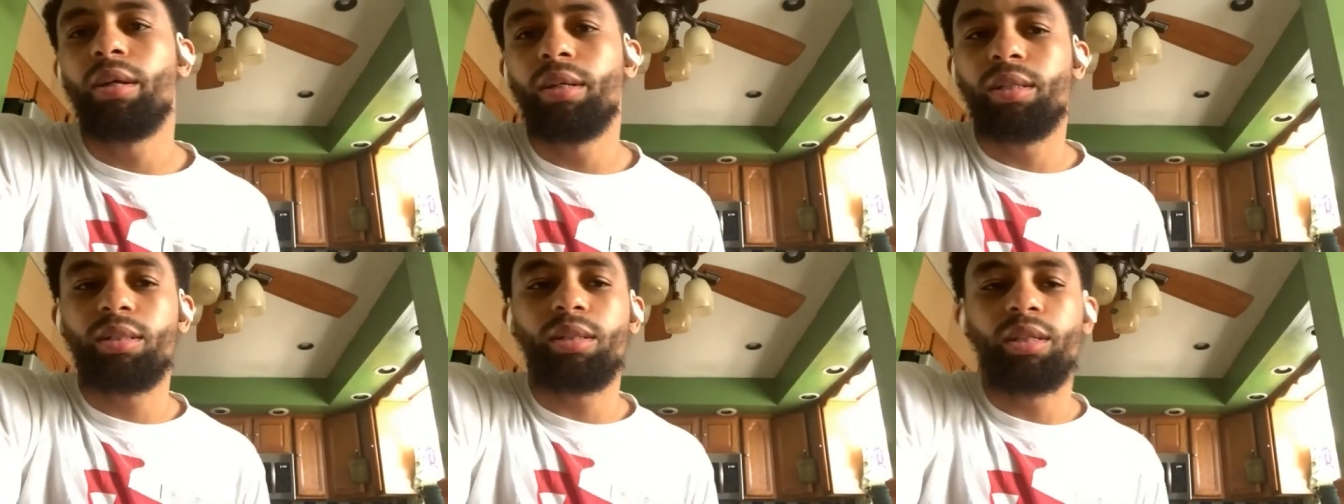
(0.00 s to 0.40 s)

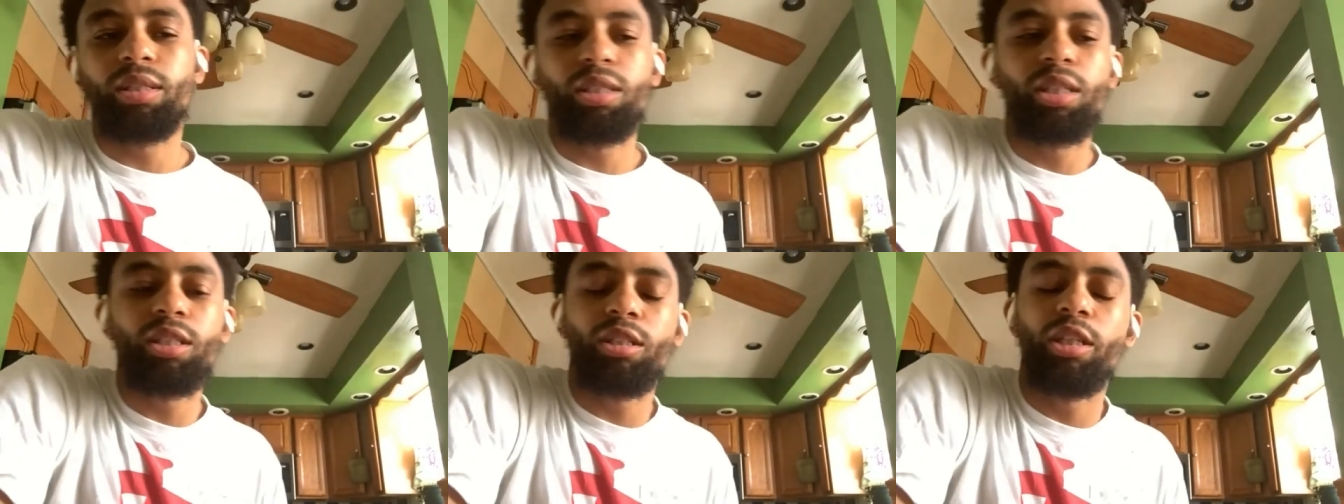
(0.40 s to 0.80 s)
and it
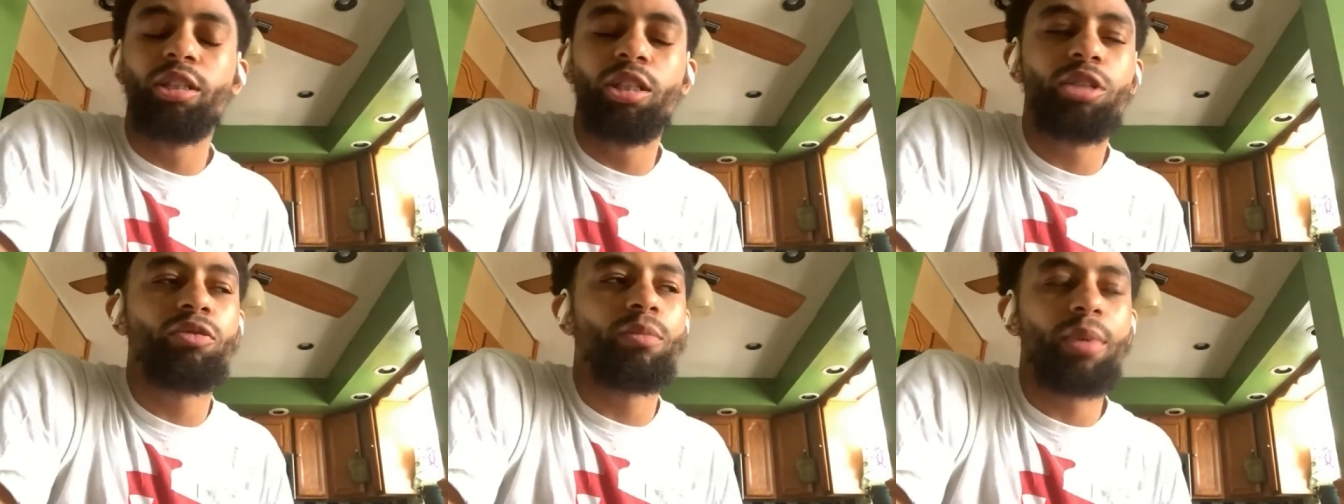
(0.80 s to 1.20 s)
just
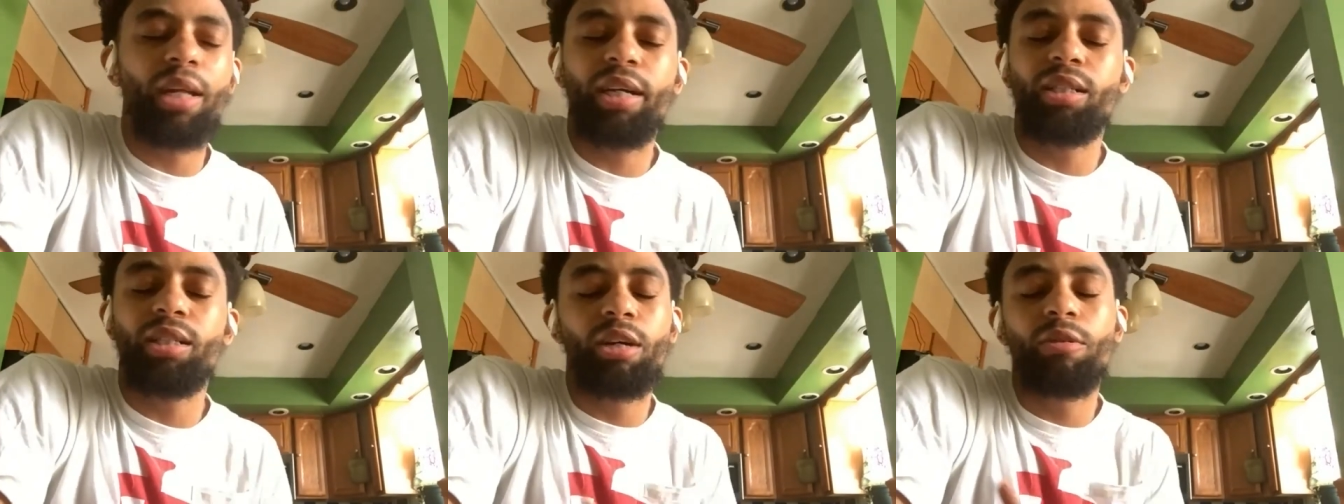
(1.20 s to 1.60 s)

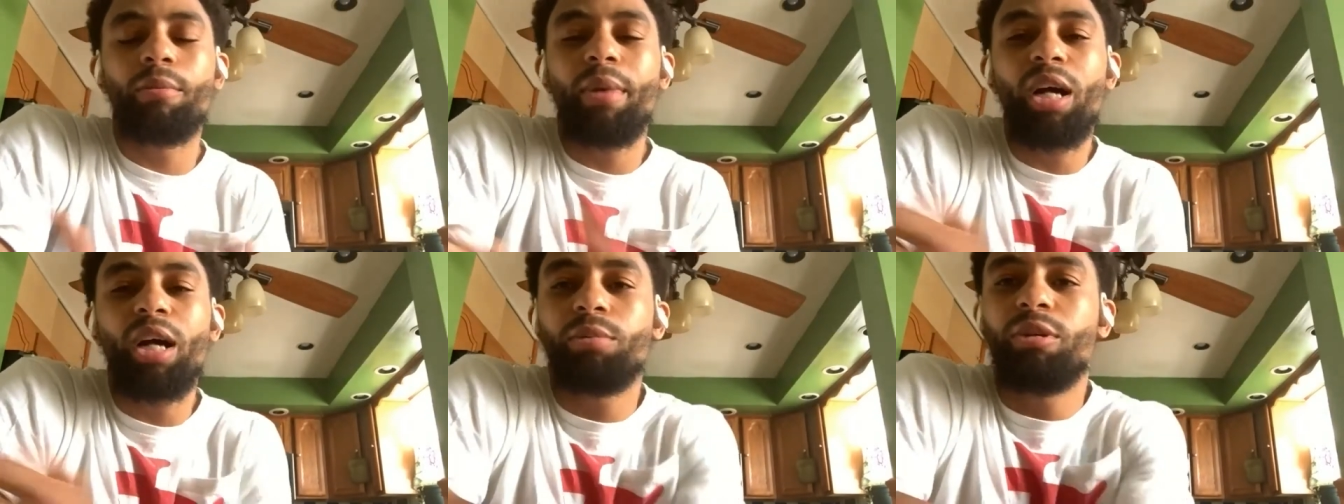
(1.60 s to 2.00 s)
like I said, it
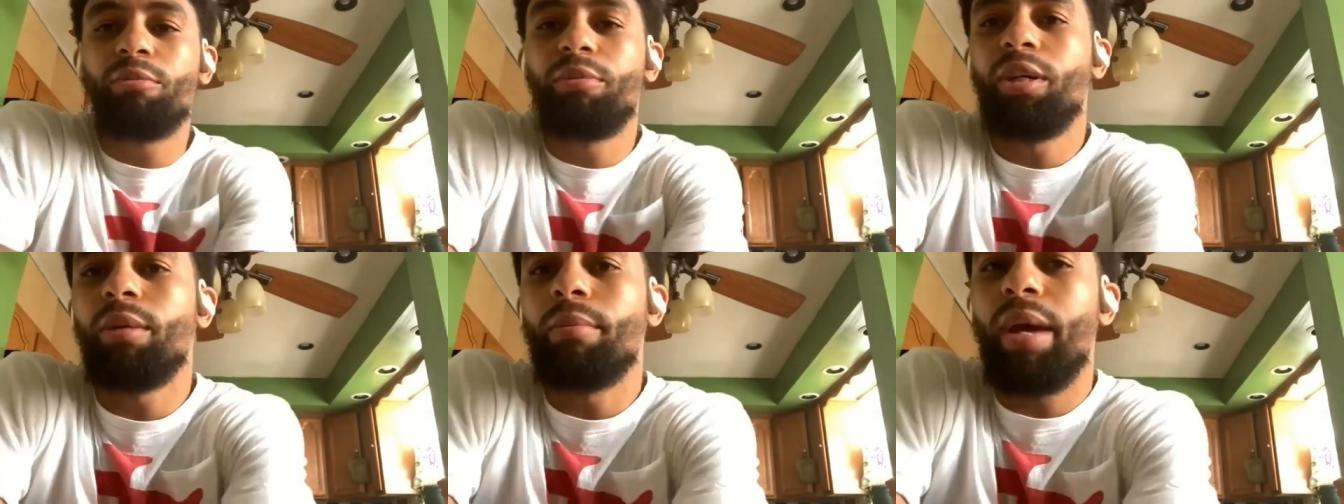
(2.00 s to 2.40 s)
reminds me
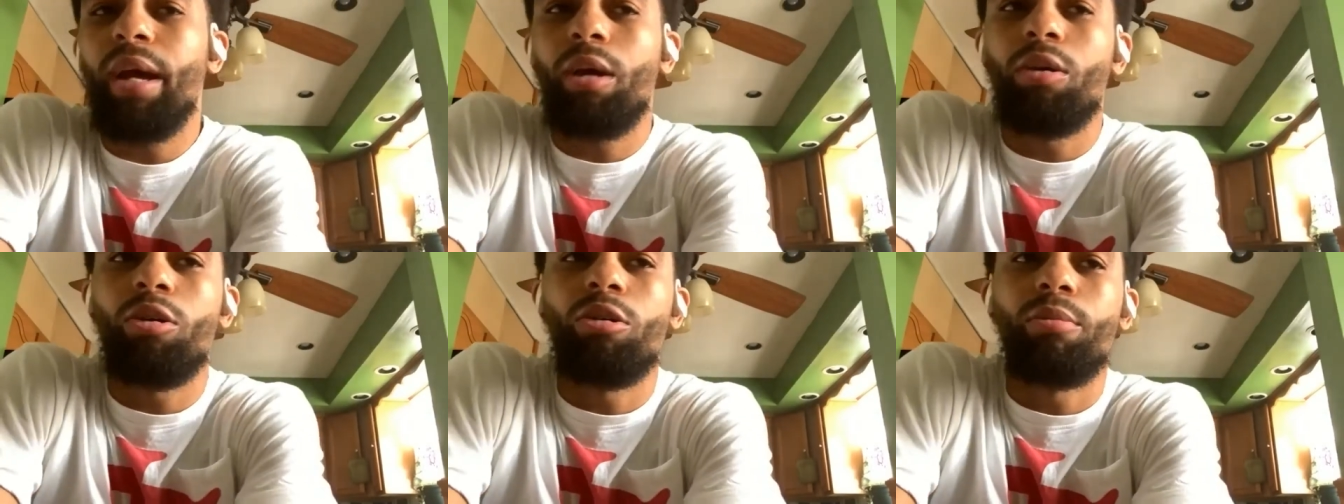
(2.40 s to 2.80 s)
of being
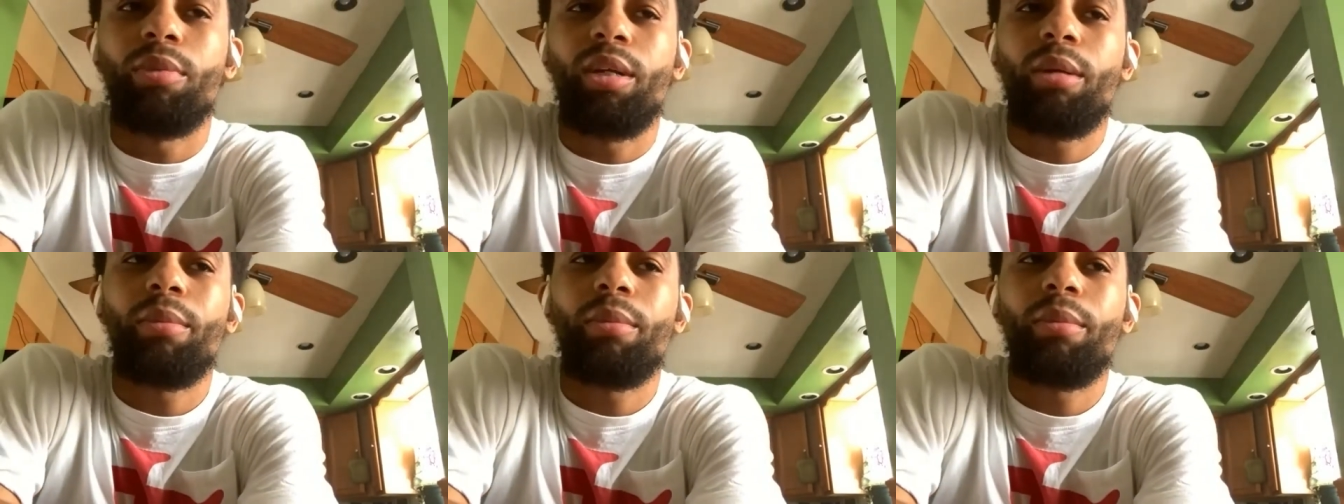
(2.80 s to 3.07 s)
back home.